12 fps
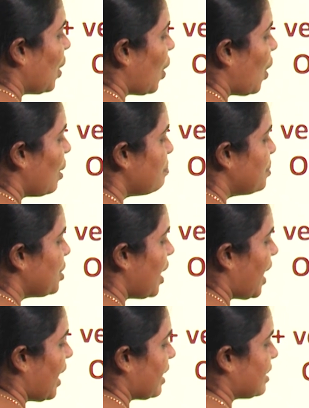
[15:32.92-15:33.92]

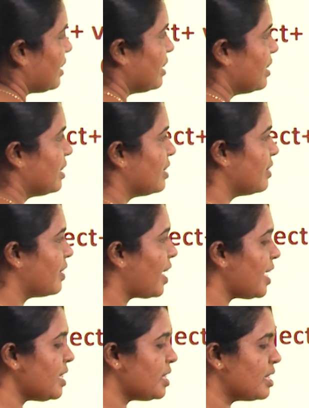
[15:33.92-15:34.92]
object.
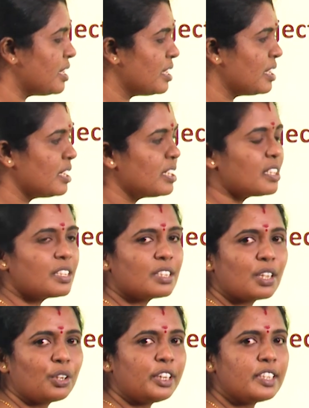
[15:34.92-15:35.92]
Right?
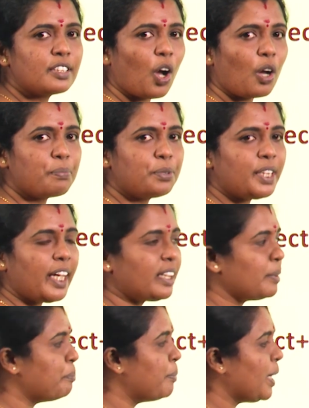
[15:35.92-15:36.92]
So this
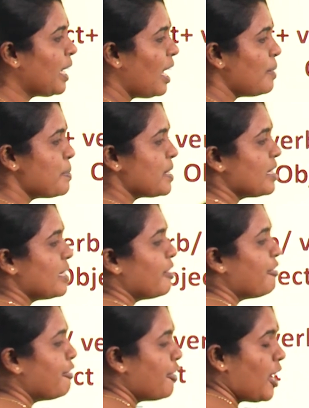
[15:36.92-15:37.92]
object becomes
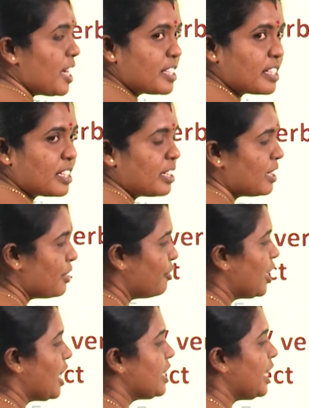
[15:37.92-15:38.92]
first.
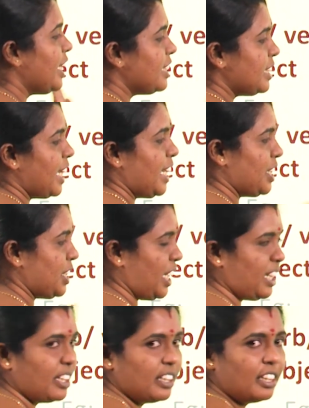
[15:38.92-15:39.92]
We are
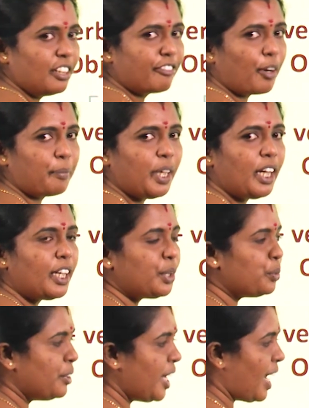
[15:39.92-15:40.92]
interchanging from here
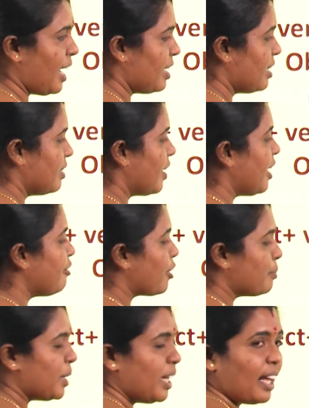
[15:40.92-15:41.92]
to there. Right?
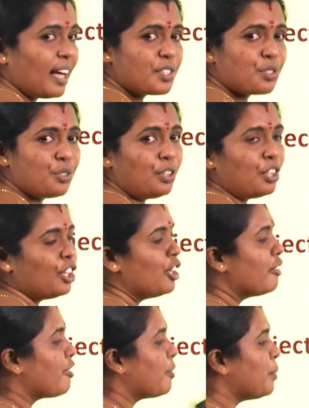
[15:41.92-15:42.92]
From the last to,
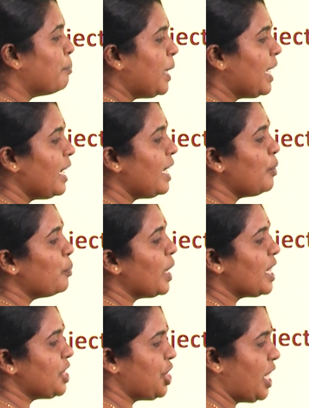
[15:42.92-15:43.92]
from the beginning we
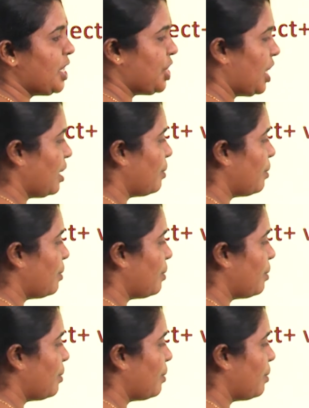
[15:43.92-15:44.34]
are changing.